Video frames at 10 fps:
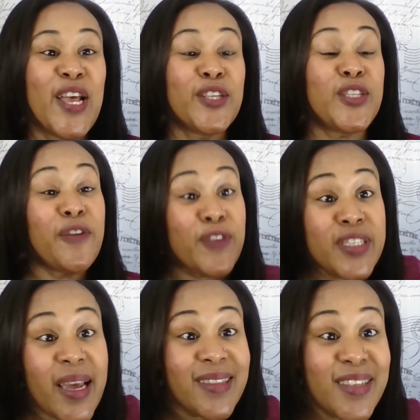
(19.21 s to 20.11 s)
So if you
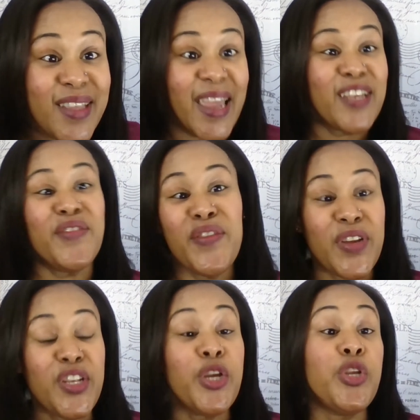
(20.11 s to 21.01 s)
stand till the end of the
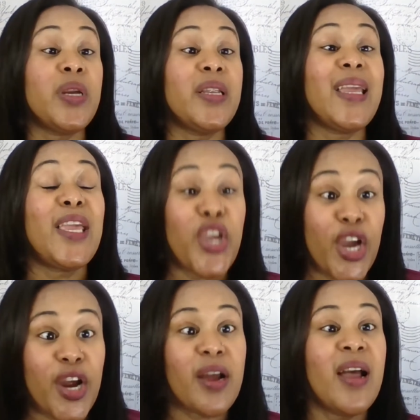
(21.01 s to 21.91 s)
video, you're going to
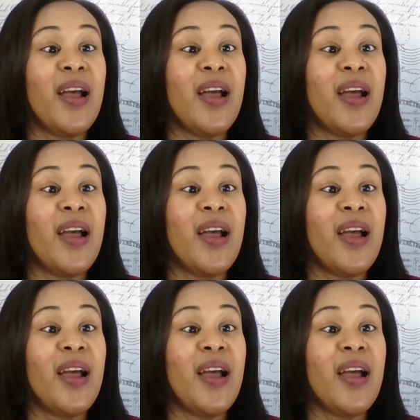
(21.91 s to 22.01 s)
hear